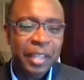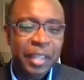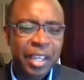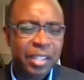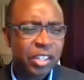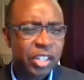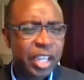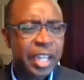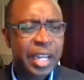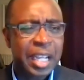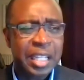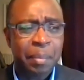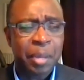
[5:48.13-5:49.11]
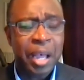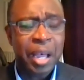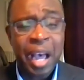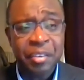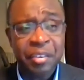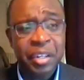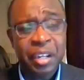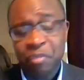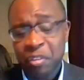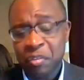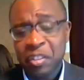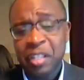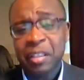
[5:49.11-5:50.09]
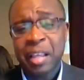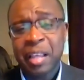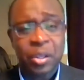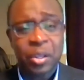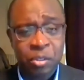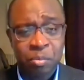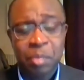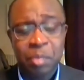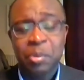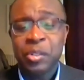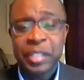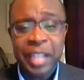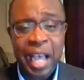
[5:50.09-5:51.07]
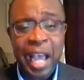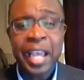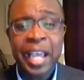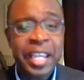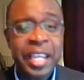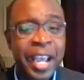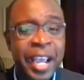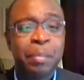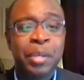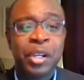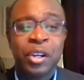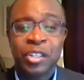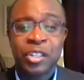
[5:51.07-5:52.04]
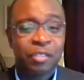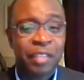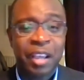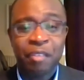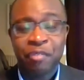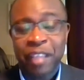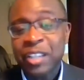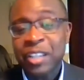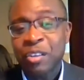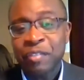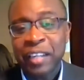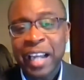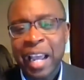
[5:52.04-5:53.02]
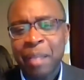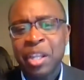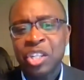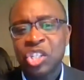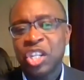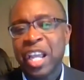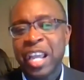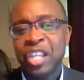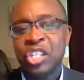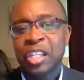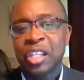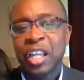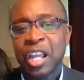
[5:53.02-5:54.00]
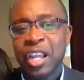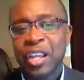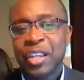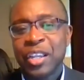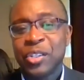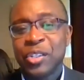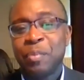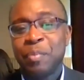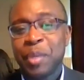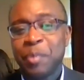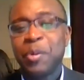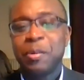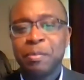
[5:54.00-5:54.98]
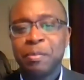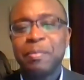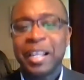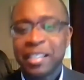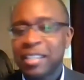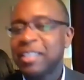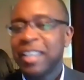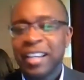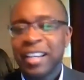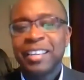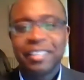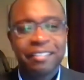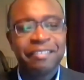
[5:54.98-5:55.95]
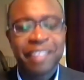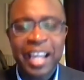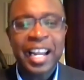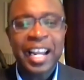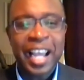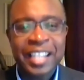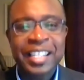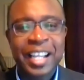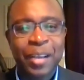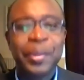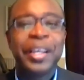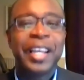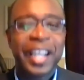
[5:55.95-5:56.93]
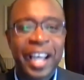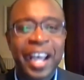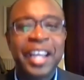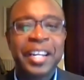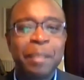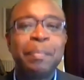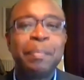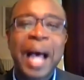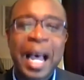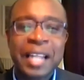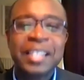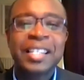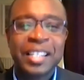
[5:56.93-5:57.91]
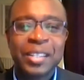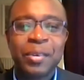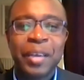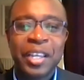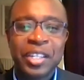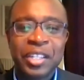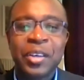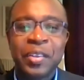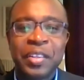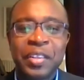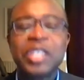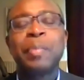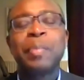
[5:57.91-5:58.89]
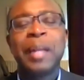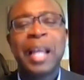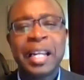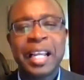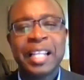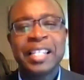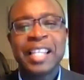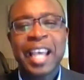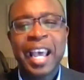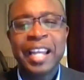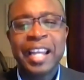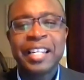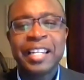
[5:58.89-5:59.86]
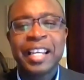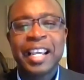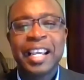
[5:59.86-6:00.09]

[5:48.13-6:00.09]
It is said that about 150,000 people die a year because of the effects of climate. So people must realize that we are in a bad situation on this planet, and